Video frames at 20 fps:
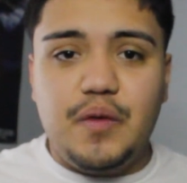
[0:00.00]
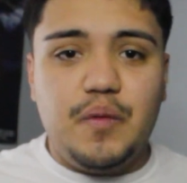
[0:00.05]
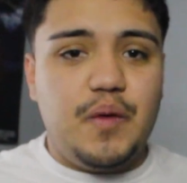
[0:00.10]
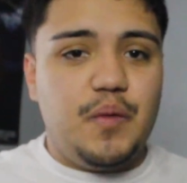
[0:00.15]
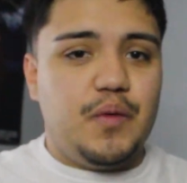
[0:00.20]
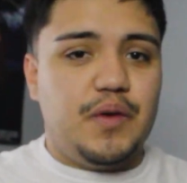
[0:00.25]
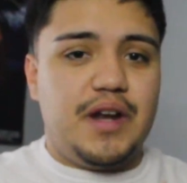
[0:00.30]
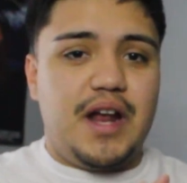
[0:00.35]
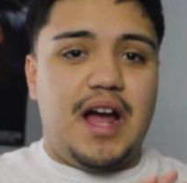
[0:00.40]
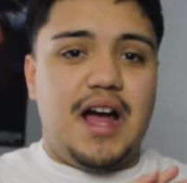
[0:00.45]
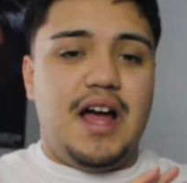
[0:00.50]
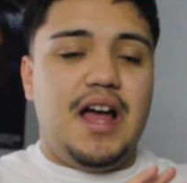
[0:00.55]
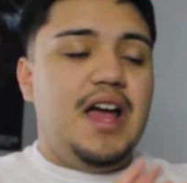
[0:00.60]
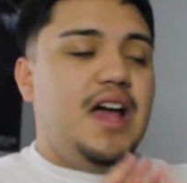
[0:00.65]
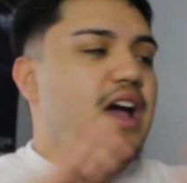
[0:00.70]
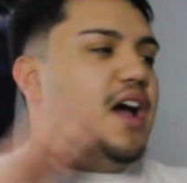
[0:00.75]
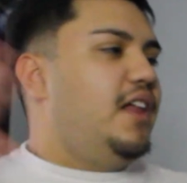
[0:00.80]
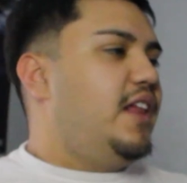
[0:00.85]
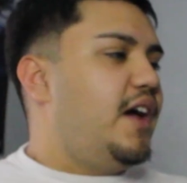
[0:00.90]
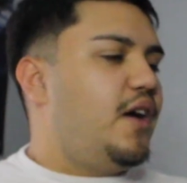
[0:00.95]
We were not,
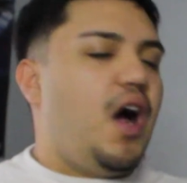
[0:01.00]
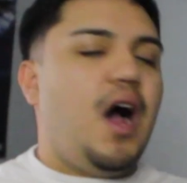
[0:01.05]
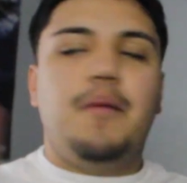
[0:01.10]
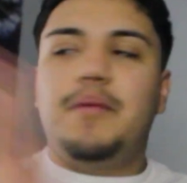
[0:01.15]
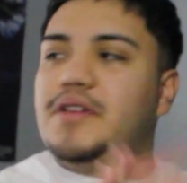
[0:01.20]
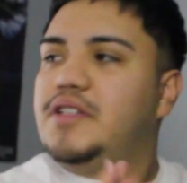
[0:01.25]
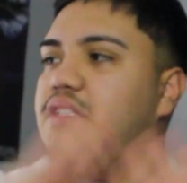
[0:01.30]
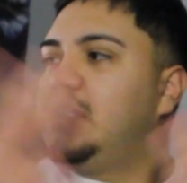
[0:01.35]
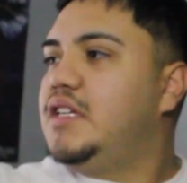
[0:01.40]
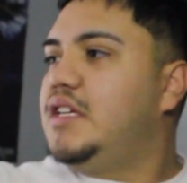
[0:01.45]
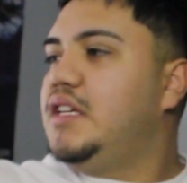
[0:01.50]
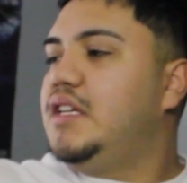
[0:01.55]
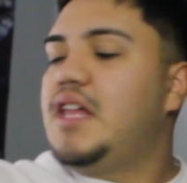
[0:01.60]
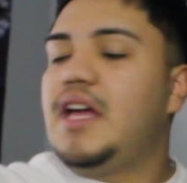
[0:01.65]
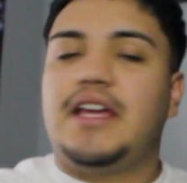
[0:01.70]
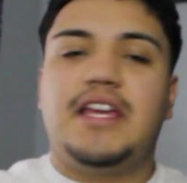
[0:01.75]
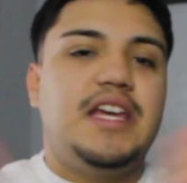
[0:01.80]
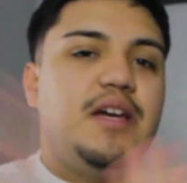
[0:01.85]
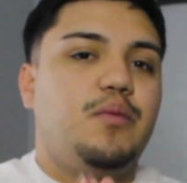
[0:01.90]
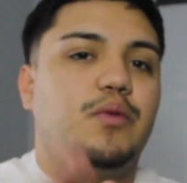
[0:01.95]
like, obviously,
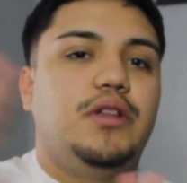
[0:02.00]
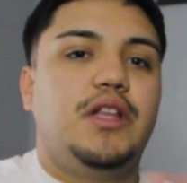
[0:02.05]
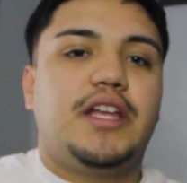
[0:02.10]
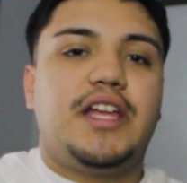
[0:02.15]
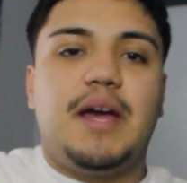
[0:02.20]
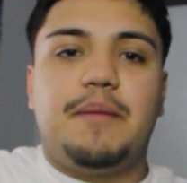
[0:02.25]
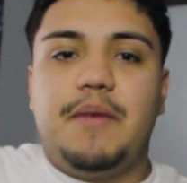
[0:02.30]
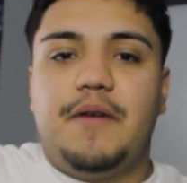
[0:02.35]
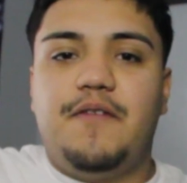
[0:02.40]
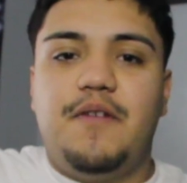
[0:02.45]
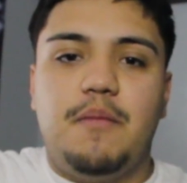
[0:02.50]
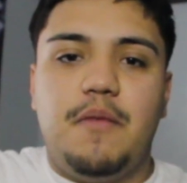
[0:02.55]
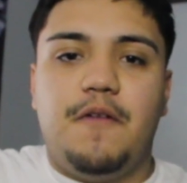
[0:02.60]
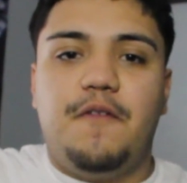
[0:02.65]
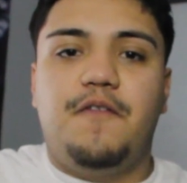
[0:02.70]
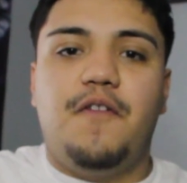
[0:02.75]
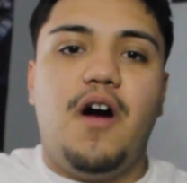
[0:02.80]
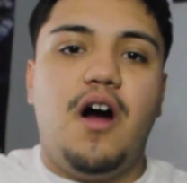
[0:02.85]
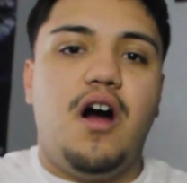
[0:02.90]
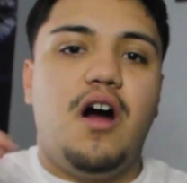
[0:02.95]
like, he would look at me from
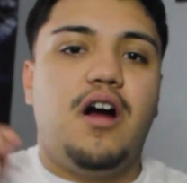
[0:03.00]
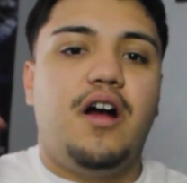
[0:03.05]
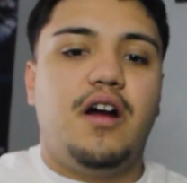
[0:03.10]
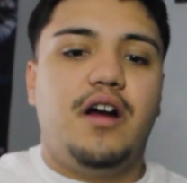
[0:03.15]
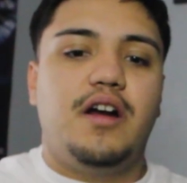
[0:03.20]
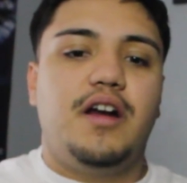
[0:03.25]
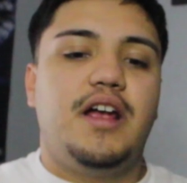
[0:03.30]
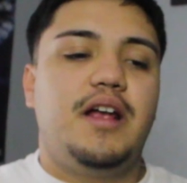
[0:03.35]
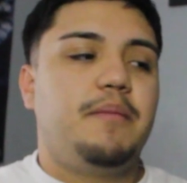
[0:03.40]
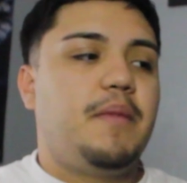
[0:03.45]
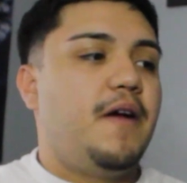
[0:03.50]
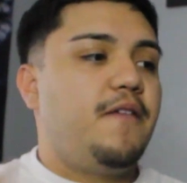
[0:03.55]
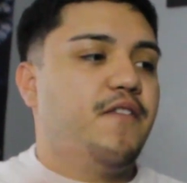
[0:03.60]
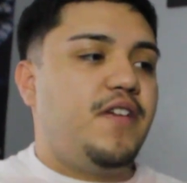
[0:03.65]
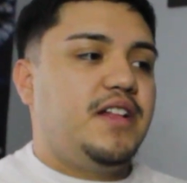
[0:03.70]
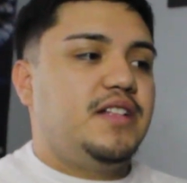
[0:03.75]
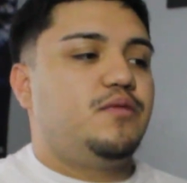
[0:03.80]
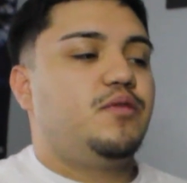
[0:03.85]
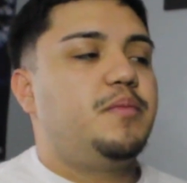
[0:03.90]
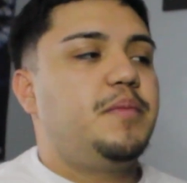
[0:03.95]
afar and my
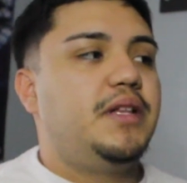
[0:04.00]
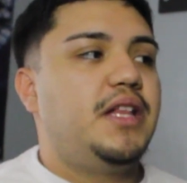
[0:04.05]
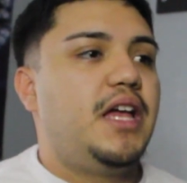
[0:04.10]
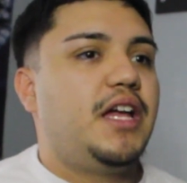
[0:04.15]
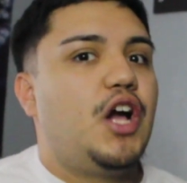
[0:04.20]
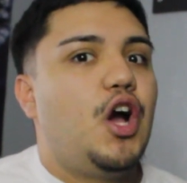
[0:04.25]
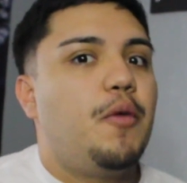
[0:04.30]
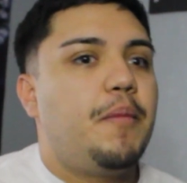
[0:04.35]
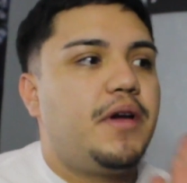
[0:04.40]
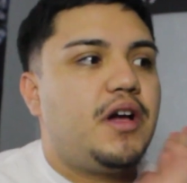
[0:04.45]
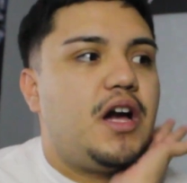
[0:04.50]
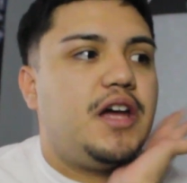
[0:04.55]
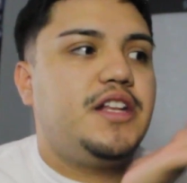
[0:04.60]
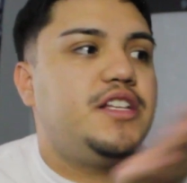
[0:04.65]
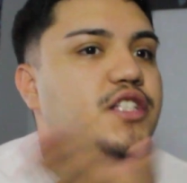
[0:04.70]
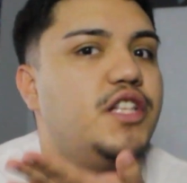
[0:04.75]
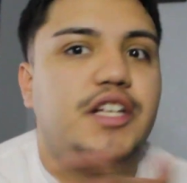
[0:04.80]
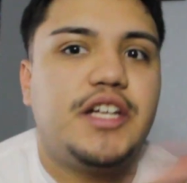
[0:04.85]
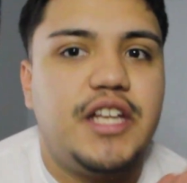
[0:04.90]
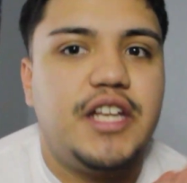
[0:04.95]
friends would be like, oh my god,
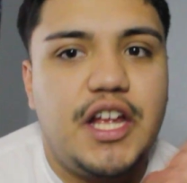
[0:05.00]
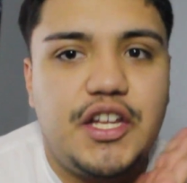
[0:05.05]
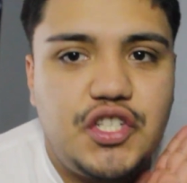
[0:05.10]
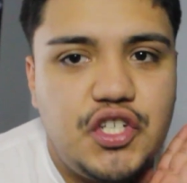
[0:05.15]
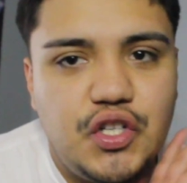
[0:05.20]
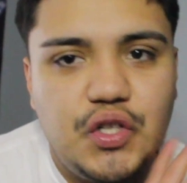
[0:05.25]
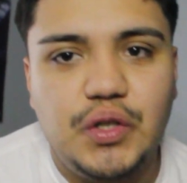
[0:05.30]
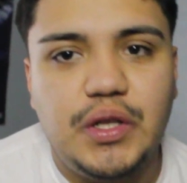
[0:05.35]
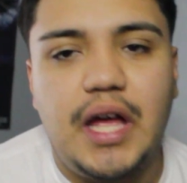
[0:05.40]
he's looking at you.